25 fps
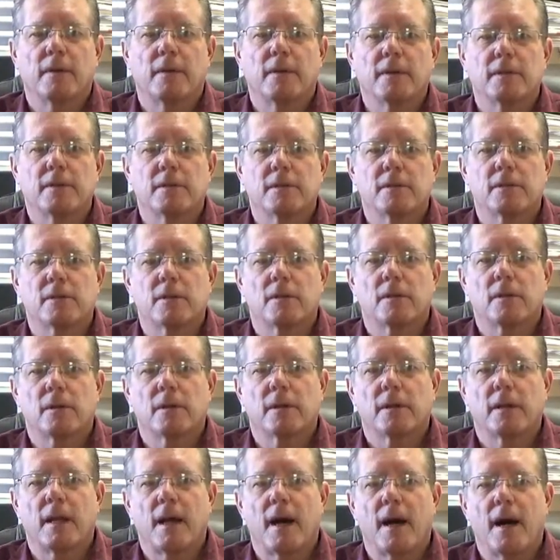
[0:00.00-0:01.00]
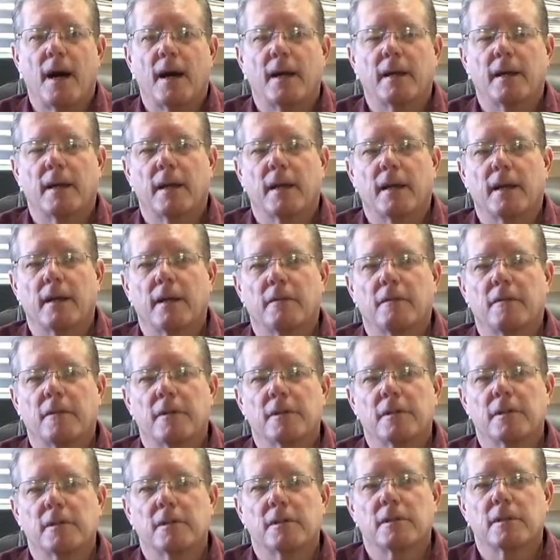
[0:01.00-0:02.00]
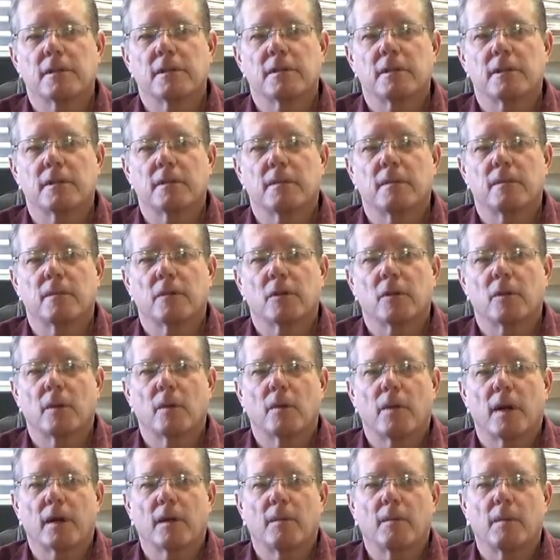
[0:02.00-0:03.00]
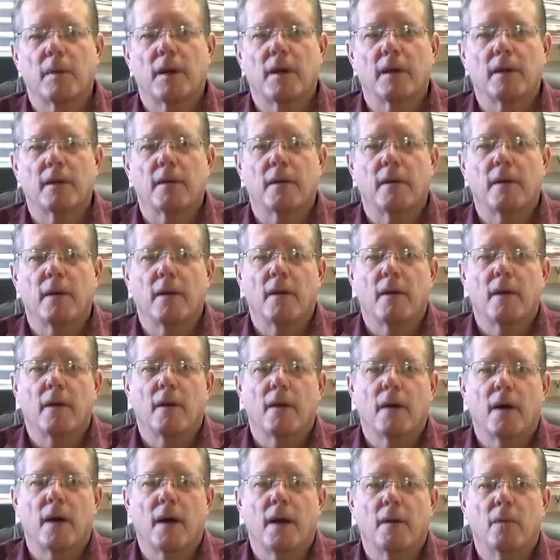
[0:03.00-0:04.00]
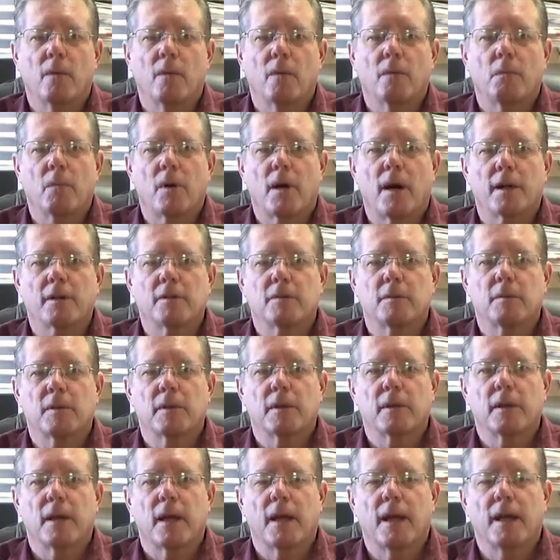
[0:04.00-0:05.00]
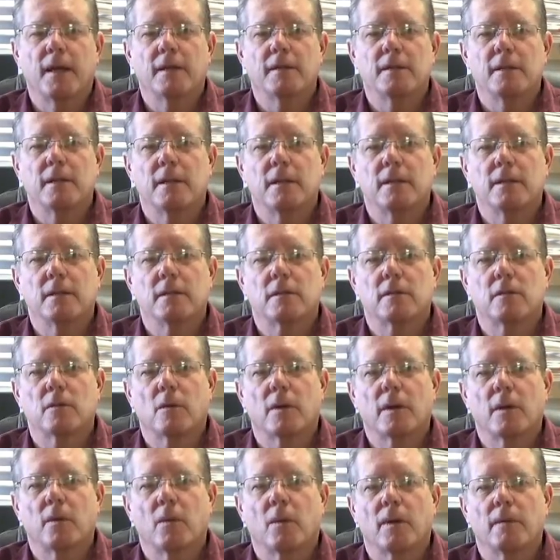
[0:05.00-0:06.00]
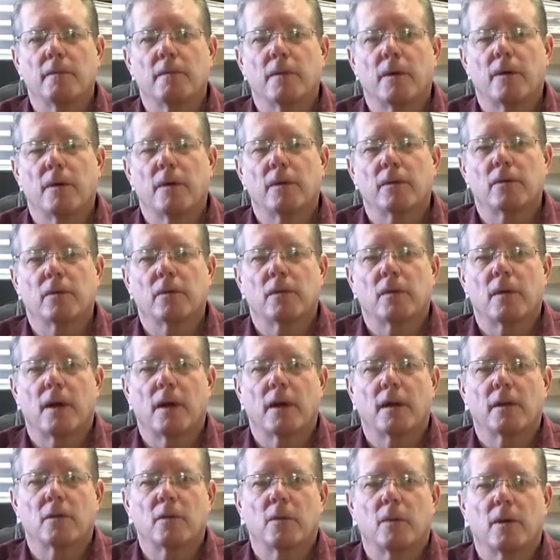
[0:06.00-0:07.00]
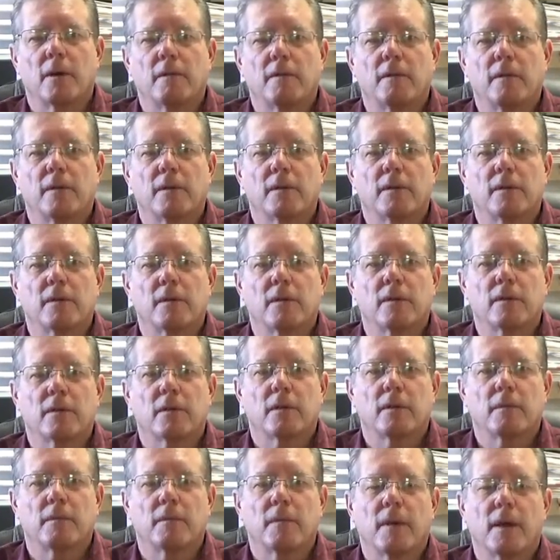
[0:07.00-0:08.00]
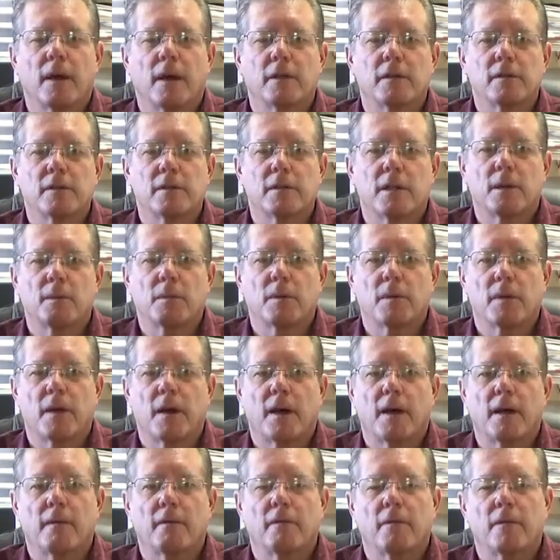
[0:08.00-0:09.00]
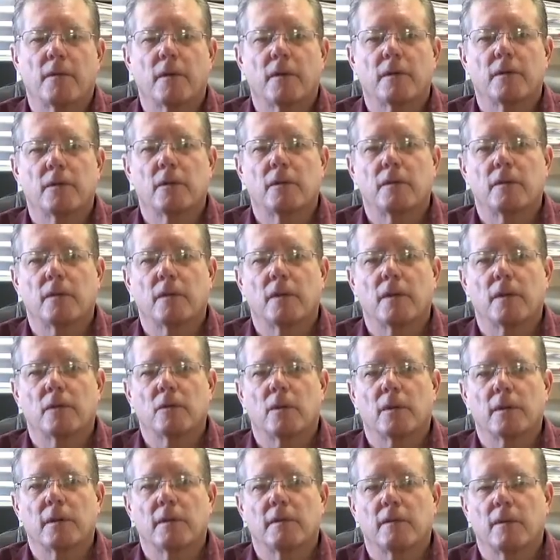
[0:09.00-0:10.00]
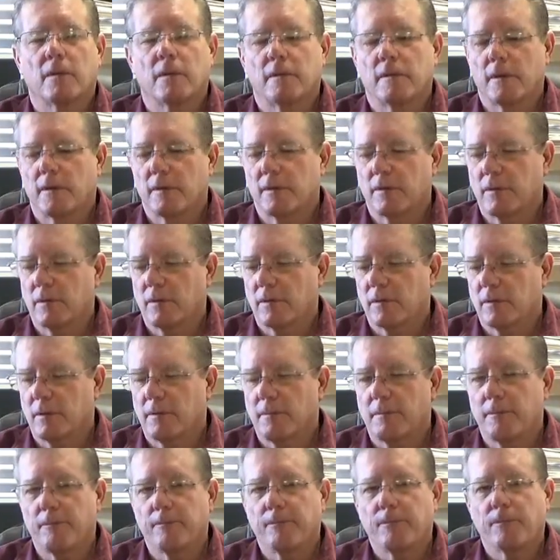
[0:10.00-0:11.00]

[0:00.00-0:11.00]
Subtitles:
This is certainly not an efficient system, so we recommend approximately 18 to 21 volts on a 12 volt system, and just double that for a 24 volt system.